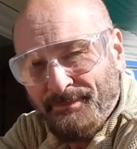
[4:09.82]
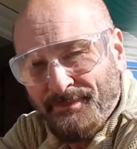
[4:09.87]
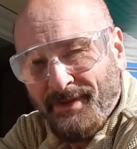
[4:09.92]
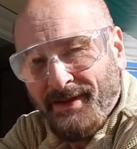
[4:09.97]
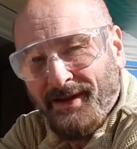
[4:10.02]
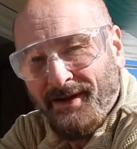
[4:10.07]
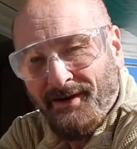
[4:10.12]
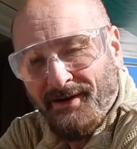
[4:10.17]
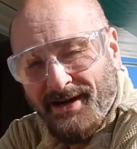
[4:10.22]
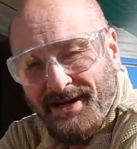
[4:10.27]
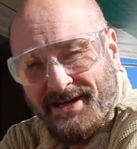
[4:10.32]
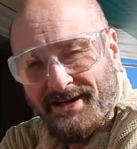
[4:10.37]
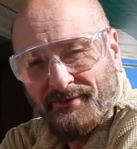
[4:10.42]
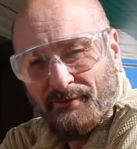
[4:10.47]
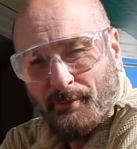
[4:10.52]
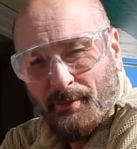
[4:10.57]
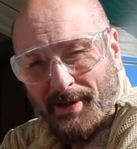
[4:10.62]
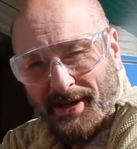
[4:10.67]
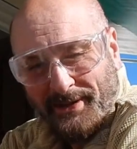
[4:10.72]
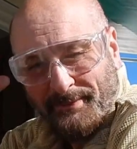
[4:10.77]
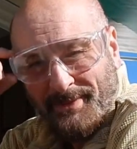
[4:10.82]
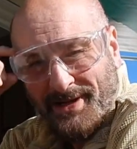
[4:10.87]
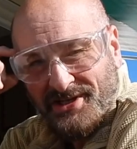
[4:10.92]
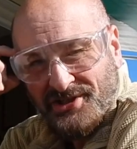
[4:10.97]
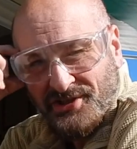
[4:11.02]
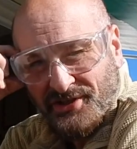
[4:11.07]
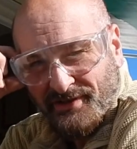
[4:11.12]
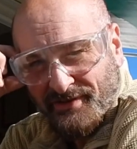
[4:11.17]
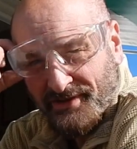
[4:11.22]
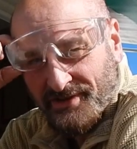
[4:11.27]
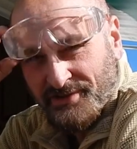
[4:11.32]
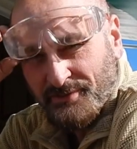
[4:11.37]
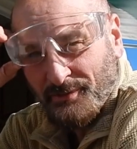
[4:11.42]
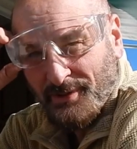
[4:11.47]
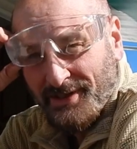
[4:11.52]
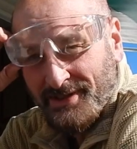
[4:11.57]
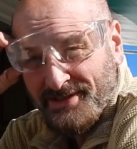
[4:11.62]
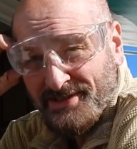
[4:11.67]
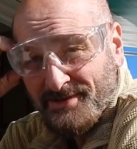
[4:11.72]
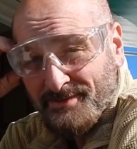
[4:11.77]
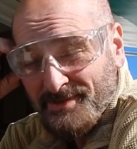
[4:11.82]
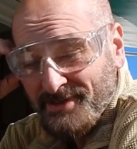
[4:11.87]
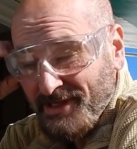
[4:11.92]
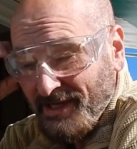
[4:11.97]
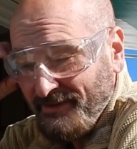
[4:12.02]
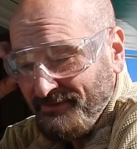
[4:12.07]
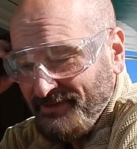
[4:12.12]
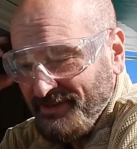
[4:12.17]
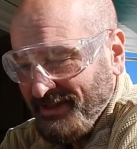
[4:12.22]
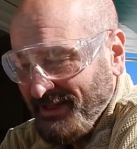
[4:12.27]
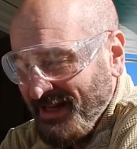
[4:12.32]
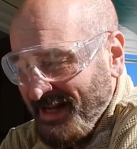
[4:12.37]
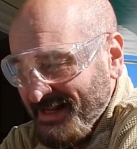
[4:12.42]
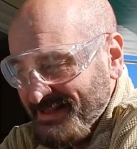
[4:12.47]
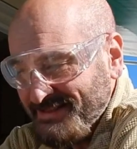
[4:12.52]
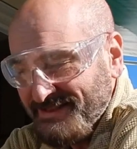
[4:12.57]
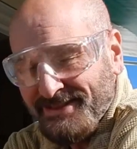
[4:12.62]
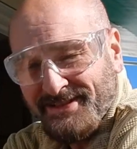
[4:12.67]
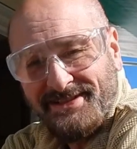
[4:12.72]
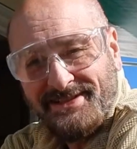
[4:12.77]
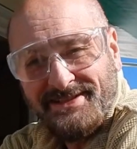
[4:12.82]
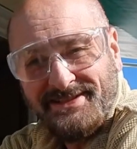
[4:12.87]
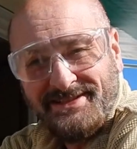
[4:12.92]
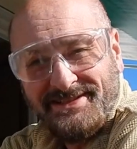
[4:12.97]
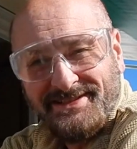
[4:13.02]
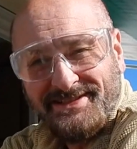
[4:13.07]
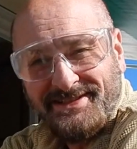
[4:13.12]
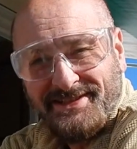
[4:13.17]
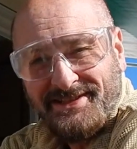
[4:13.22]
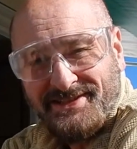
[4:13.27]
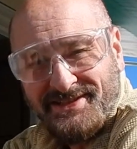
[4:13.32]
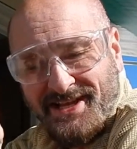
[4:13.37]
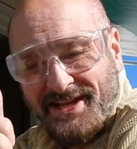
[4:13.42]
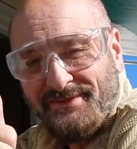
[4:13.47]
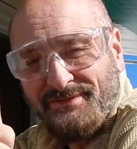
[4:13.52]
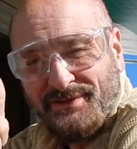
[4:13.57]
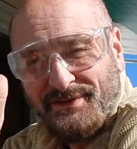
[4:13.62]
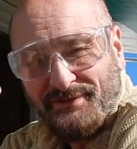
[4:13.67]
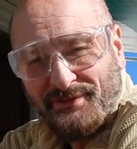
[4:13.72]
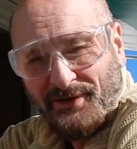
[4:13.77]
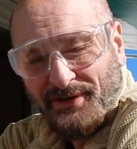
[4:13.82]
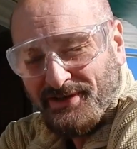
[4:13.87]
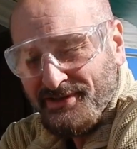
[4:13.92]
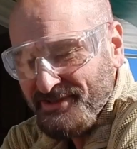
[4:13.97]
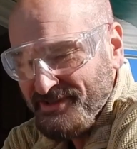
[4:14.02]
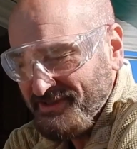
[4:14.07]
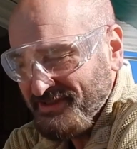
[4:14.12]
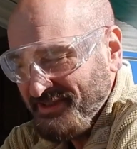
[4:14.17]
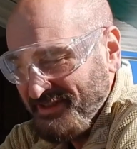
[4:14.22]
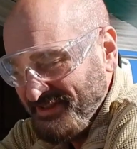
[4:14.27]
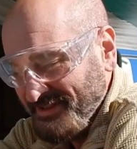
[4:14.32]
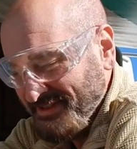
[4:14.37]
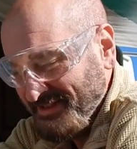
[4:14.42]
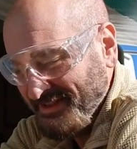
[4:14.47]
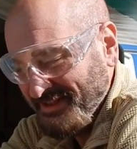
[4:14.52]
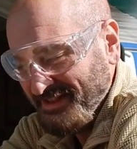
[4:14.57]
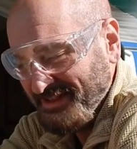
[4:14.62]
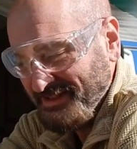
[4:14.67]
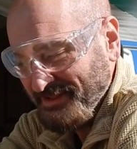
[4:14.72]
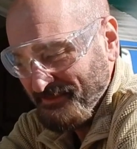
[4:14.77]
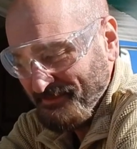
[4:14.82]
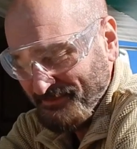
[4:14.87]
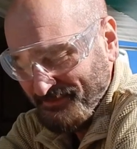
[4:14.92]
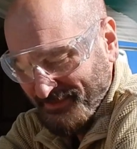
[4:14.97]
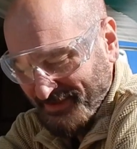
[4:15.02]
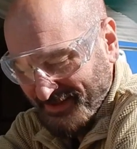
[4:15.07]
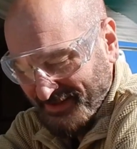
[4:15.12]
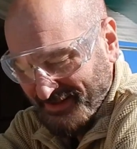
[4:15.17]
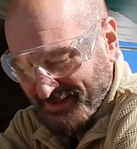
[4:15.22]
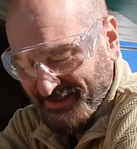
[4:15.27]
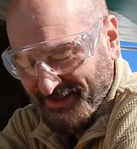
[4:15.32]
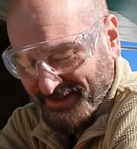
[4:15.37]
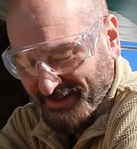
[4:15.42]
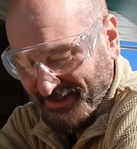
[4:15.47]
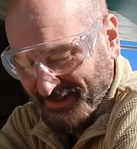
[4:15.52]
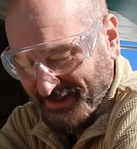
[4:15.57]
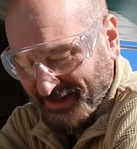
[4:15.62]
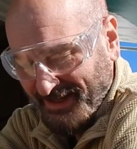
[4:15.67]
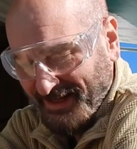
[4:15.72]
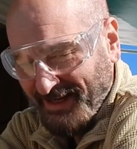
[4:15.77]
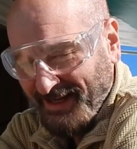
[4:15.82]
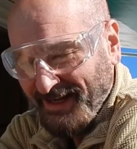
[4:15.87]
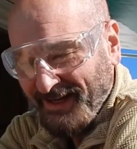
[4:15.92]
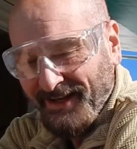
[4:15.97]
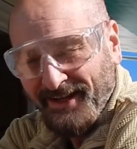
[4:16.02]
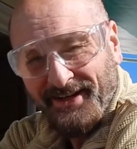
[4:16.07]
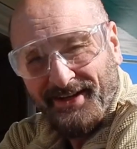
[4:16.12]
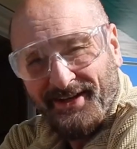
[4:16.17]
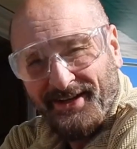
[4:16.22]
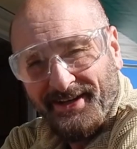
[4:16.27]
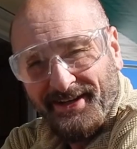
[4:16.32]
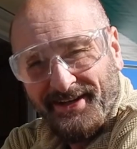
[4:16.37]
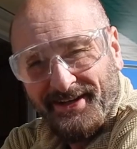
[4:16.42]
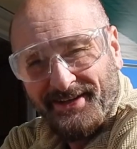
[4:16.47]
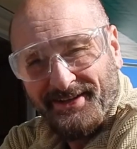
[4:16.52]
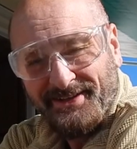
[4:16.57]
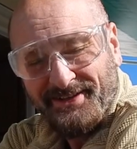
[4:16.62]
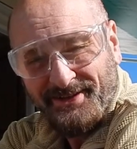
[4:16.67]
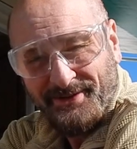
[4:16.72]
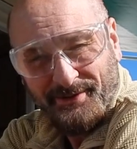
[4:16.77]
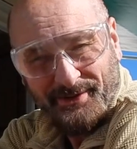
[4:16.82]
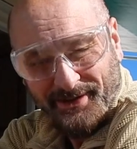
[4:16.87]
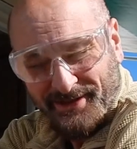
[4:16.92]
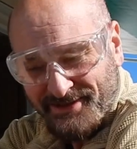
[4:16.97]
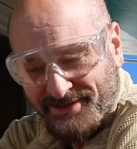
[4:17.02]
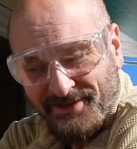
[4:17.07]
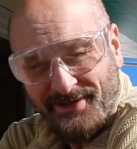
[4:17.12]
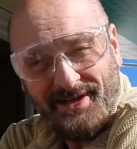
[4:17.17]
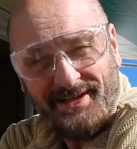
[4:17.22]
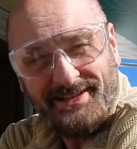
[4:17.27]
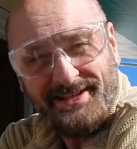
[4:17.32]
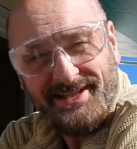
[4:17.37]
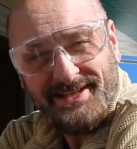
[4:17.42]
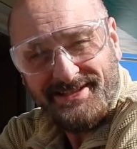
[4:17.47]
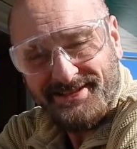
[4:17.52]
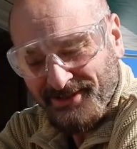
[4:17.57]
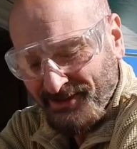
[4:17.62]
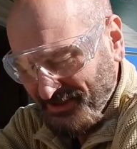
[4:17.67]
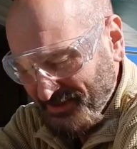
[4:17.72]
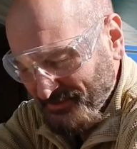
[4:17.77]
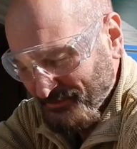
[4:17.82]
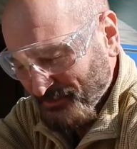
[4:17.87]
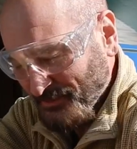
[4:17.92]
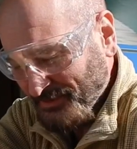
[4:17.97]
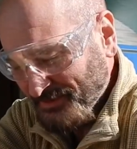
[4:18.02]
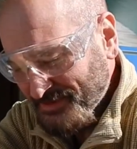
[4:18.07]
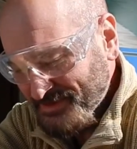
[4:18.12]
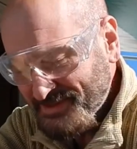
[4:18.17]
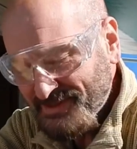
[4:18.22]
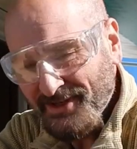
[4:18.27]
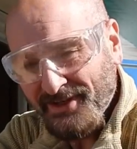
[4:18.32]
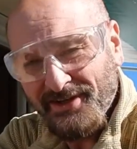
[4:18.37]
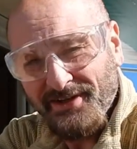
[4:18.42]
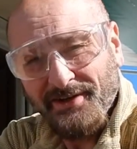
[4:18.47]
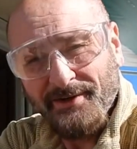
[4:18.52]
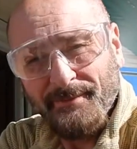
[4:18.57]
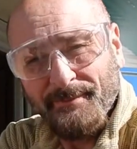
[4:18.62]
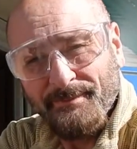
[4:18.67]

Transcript: All right, everybody, make sure that you're wearing some safety glasses. Safety first. And let's go ahead and get started. We're going to saw.